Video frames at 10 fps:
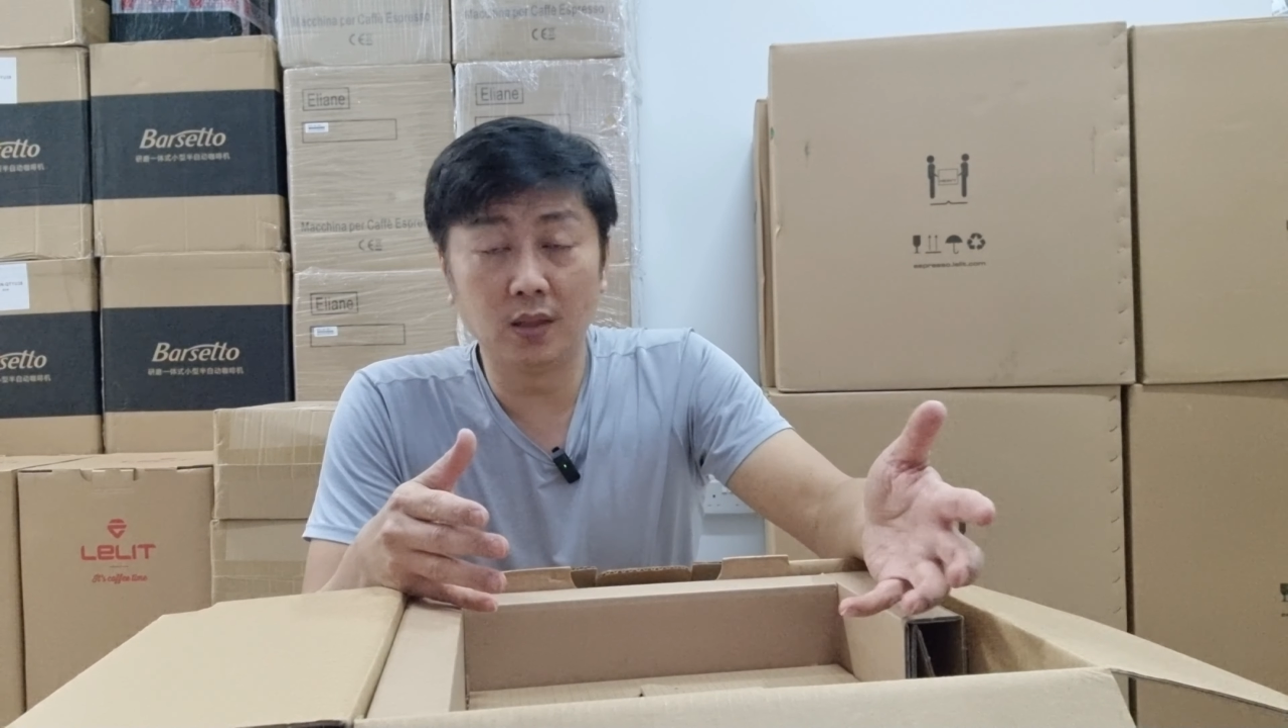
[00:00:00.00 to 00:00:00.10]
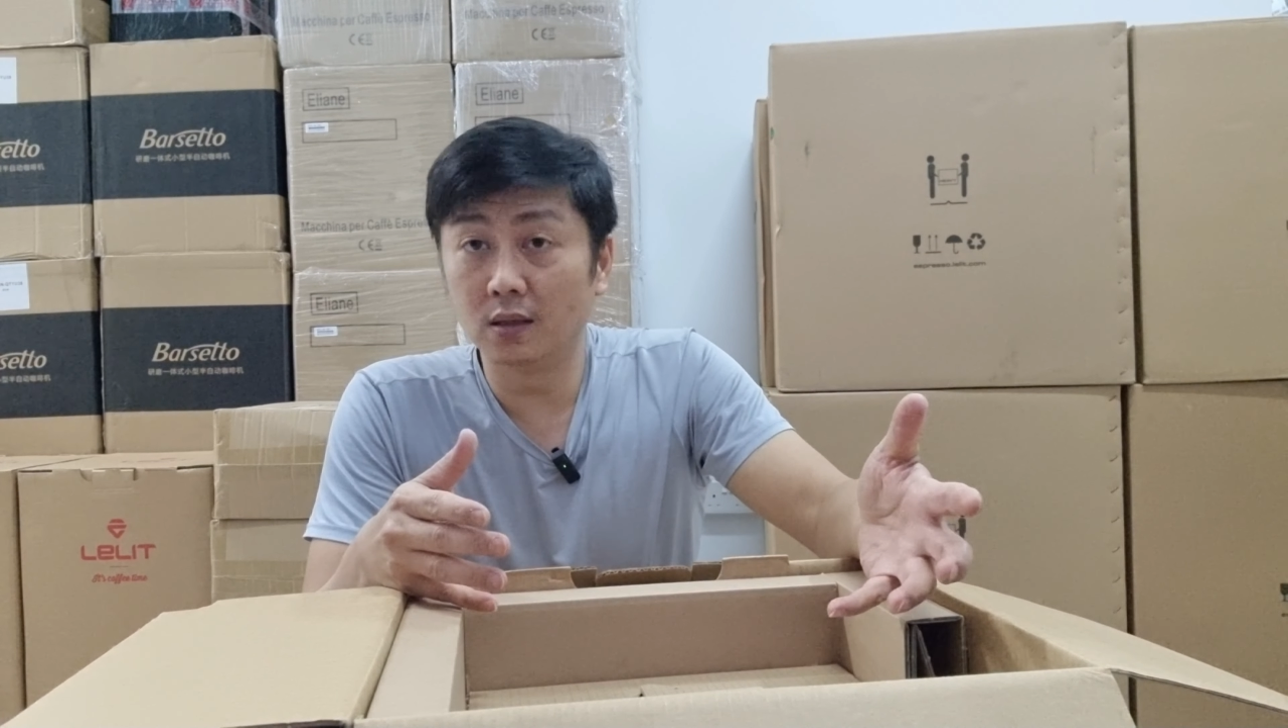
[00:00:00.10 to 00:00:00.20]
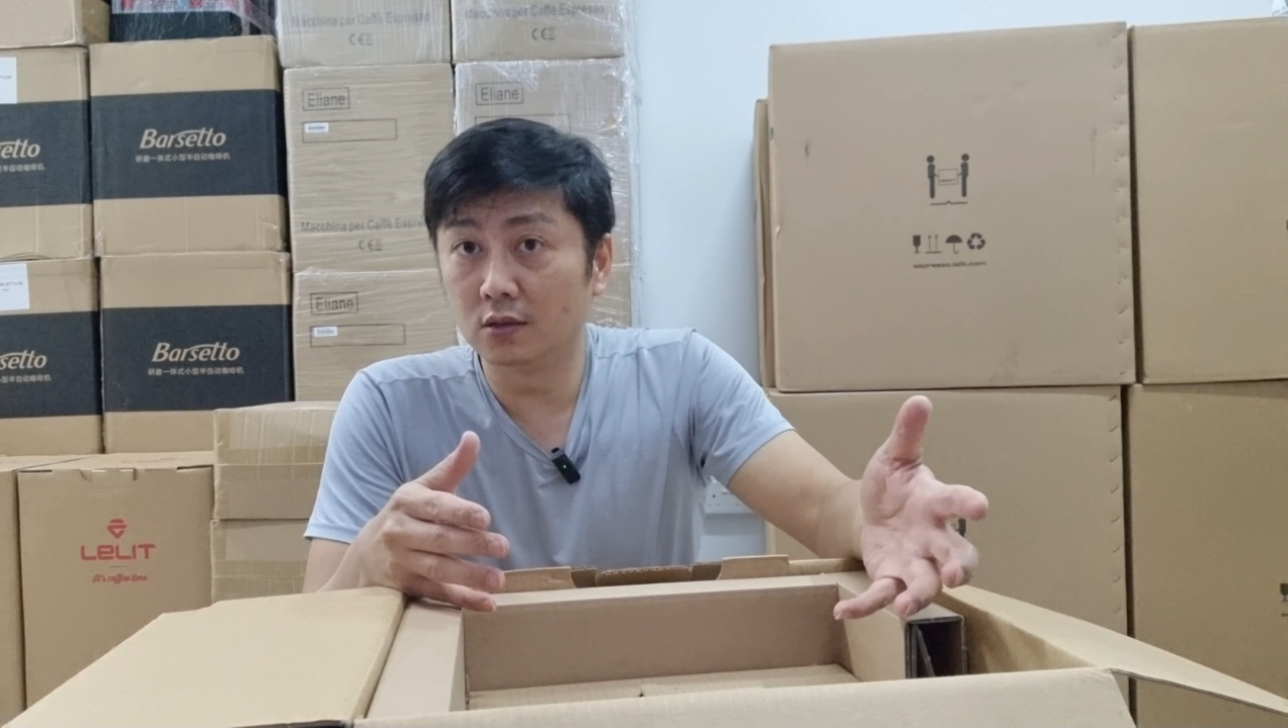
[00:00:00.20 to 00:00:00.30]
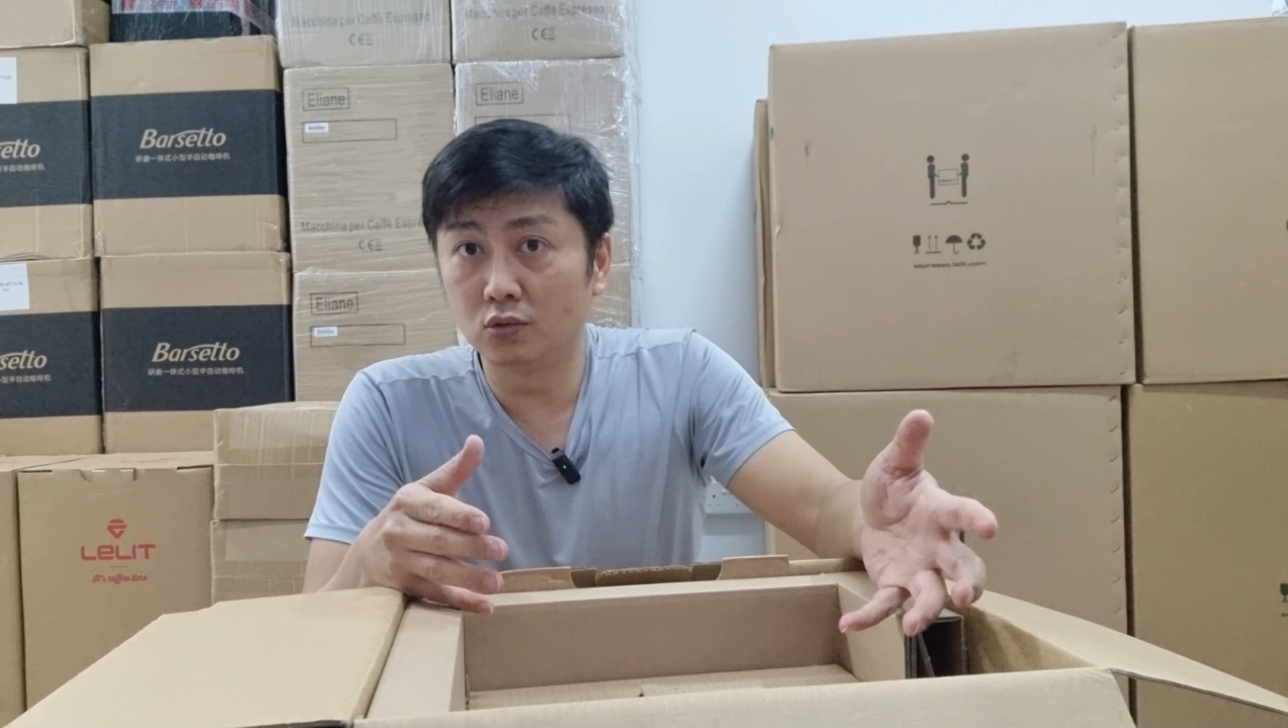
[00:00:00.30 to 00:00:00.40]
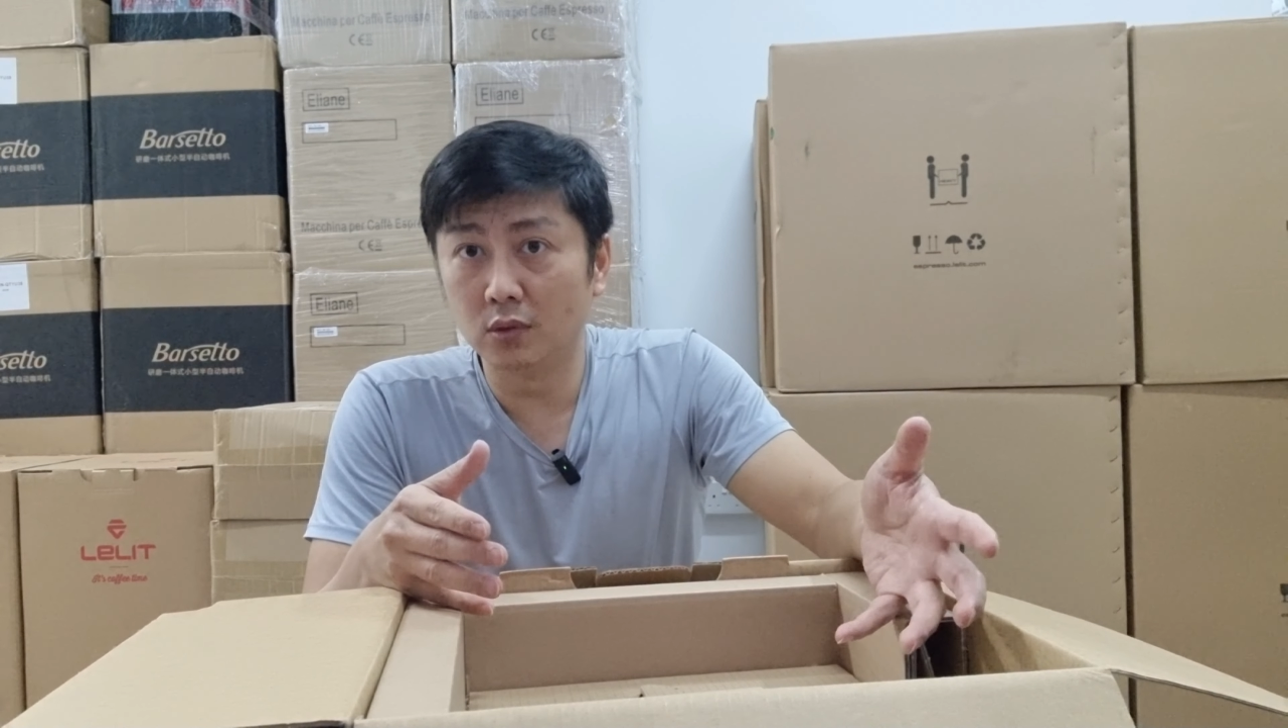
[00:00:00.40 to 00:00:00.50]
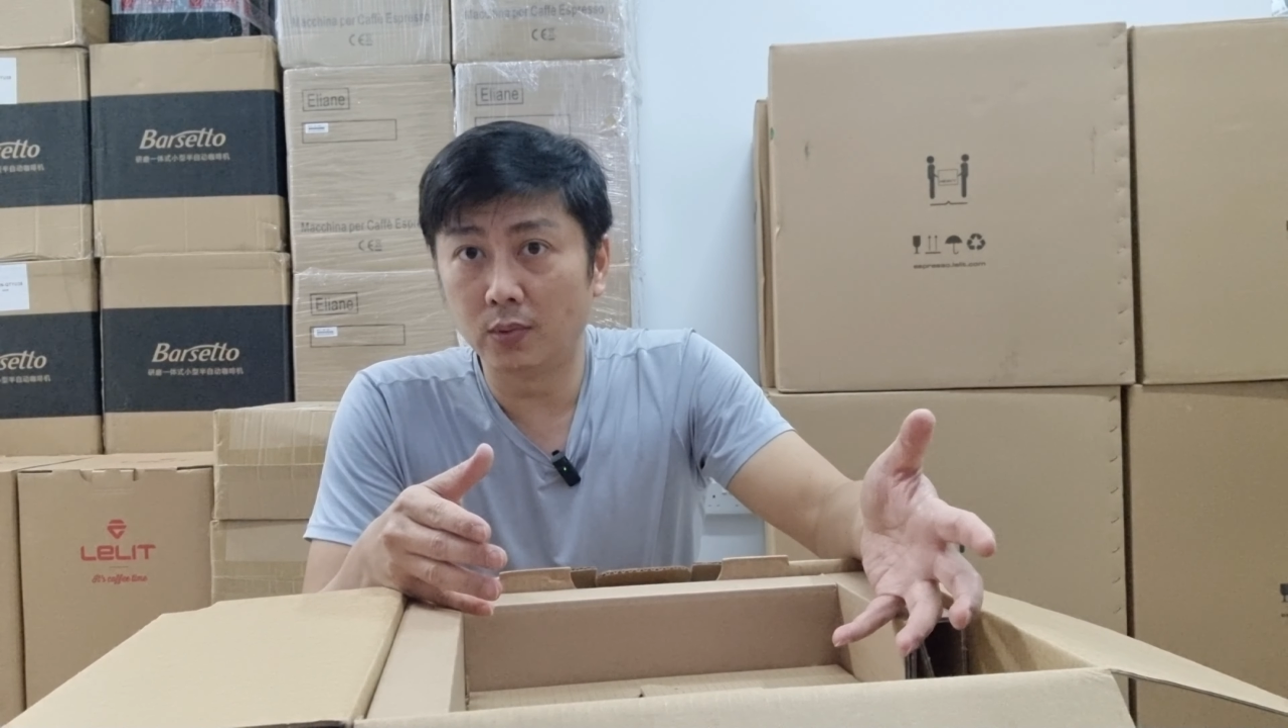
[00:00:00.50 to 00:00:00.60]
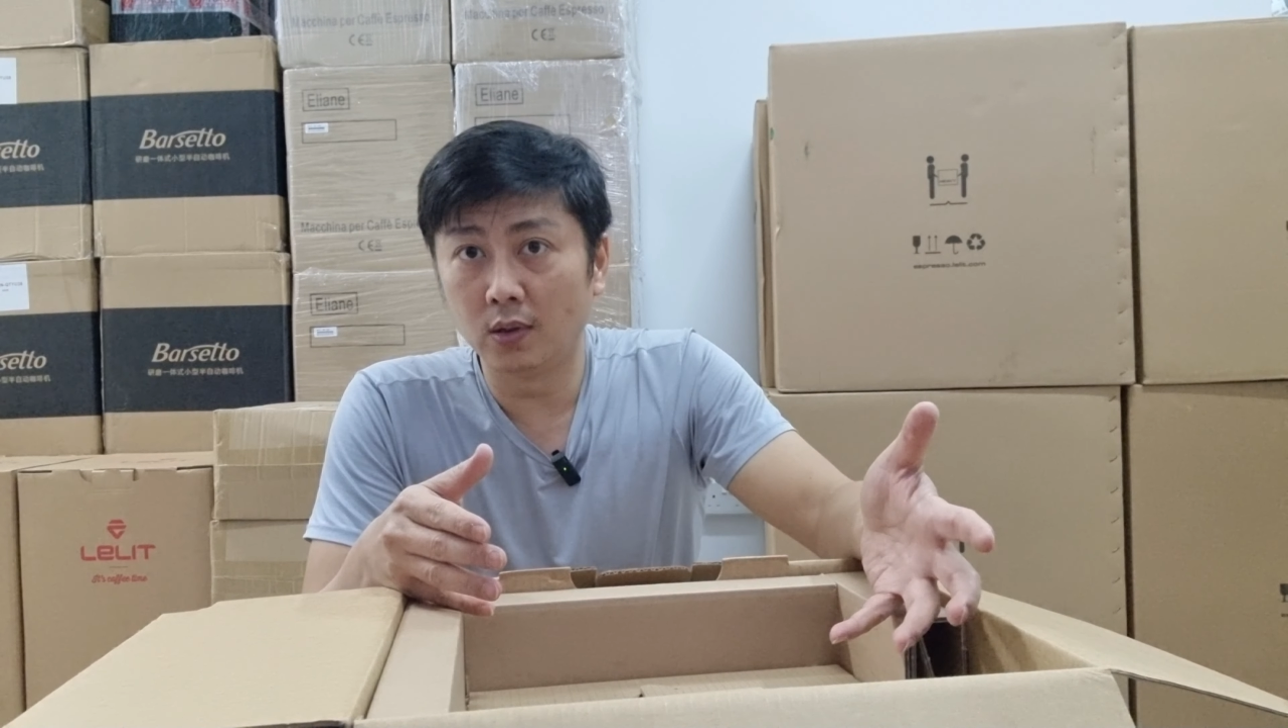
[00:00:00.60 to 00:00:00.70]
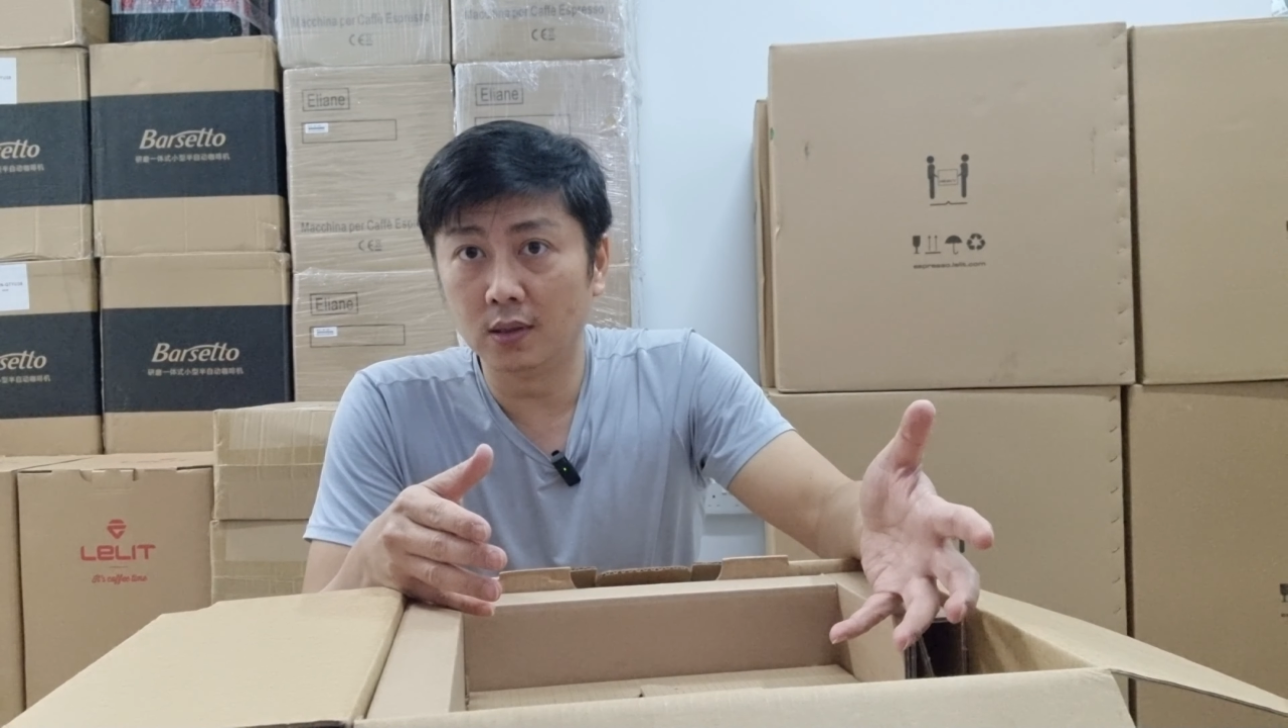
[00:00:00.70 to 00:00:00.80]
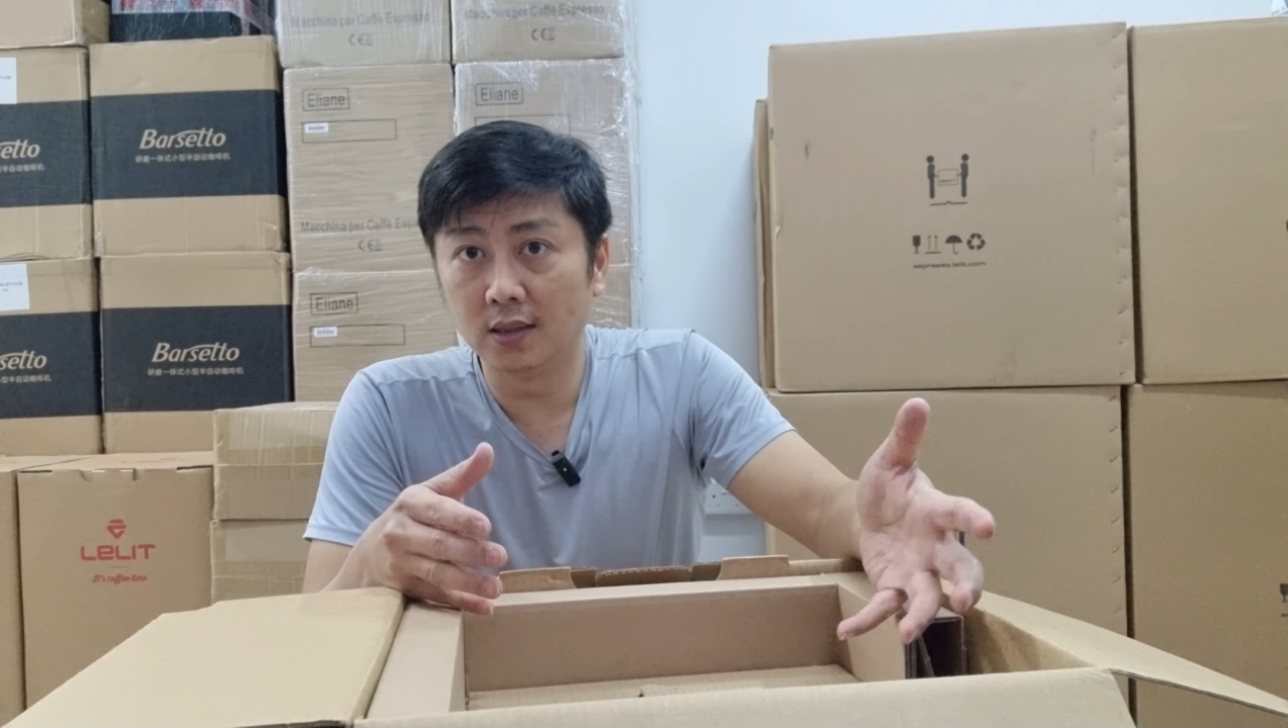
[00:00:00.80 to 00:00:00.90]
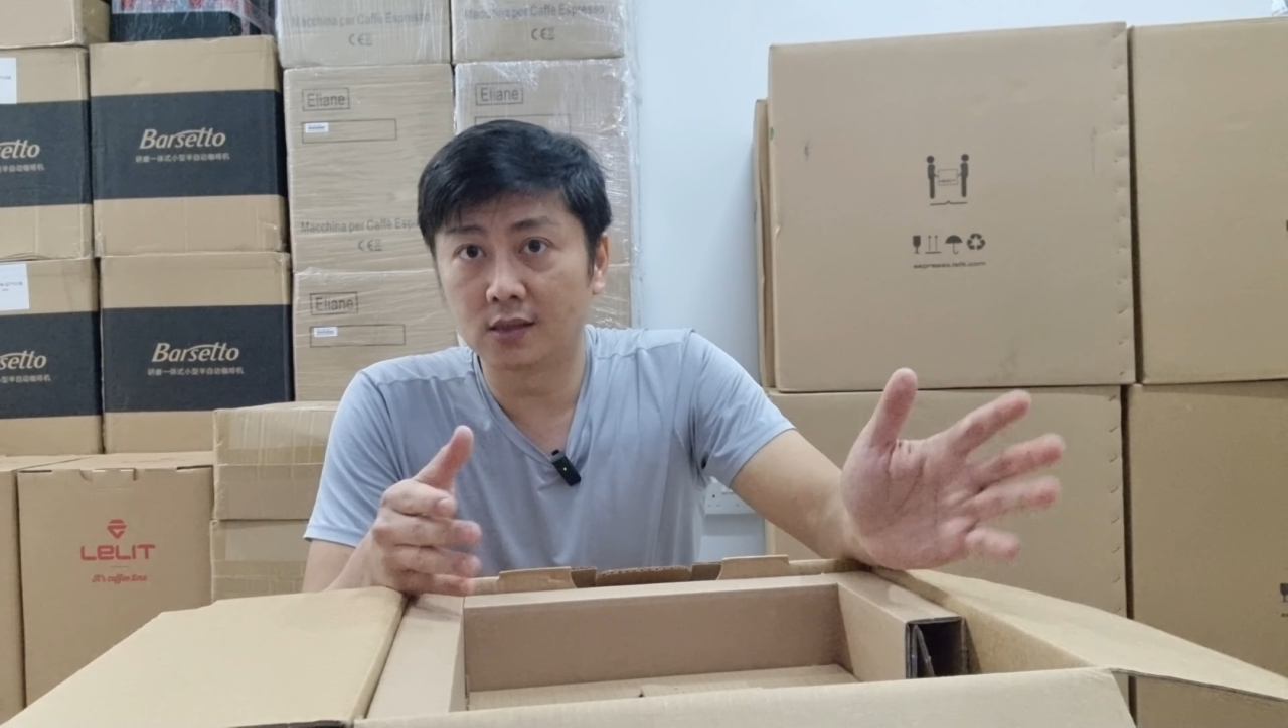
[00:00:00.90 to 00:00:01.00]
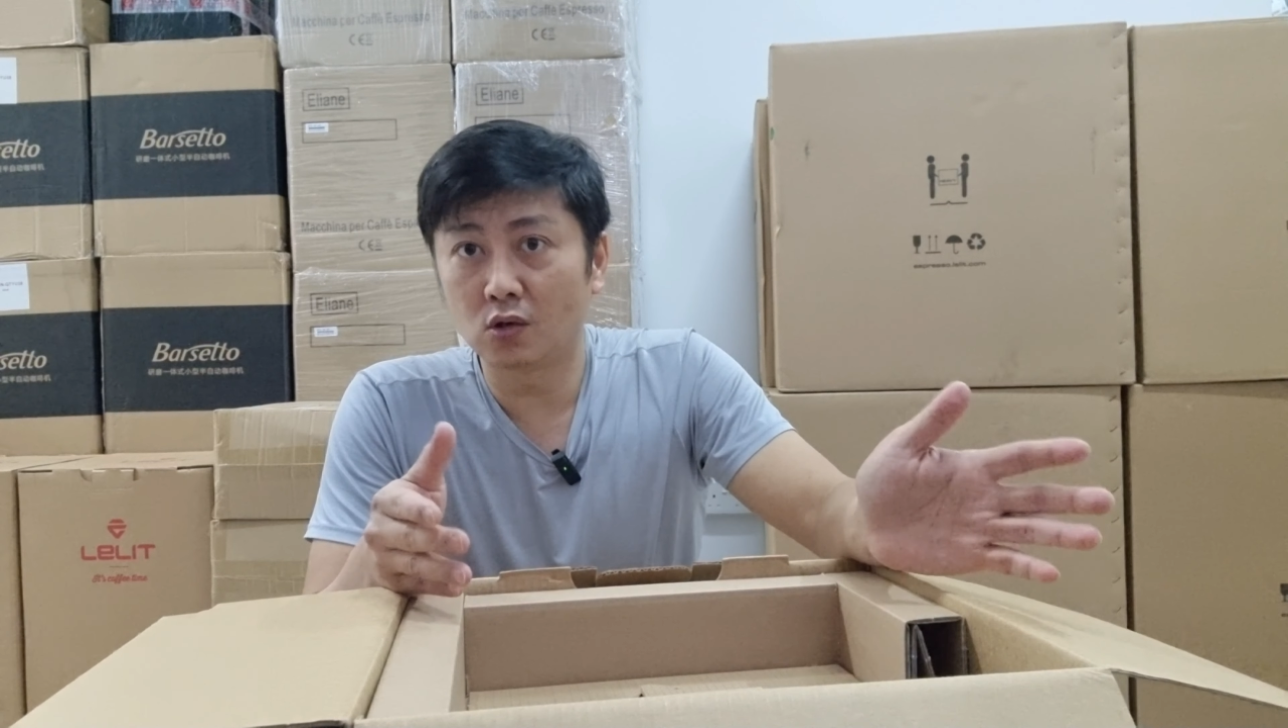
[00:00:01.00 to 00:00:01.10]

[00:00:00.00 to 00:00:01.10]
being a dual boiler